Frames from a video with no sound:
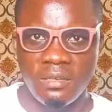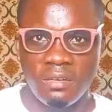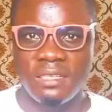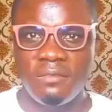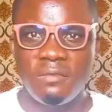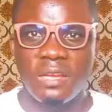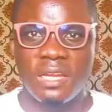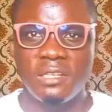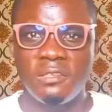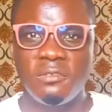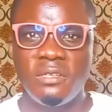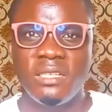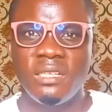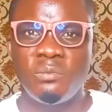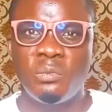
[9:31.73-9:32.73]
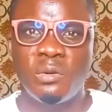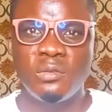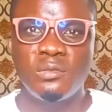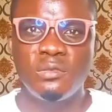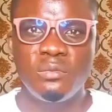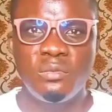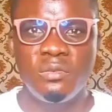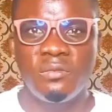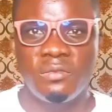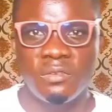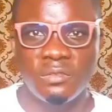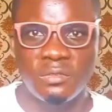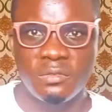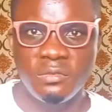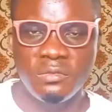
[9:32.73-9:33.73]
If you are doing a puzzle book
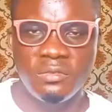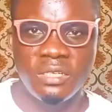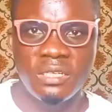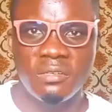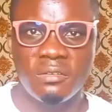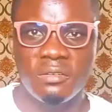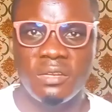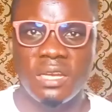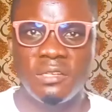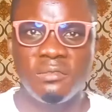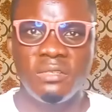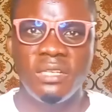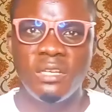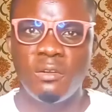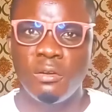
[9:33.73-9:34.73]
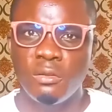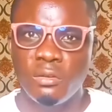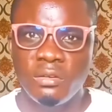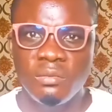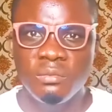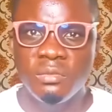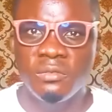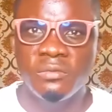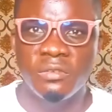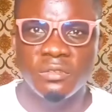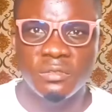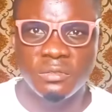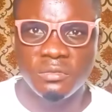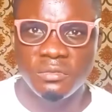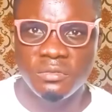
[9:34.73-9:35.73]
for children, or you are doing a coloring book for
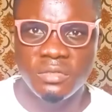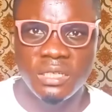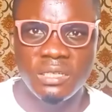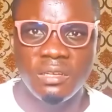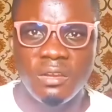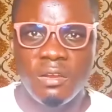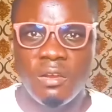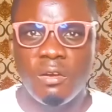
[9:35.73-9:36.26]
children,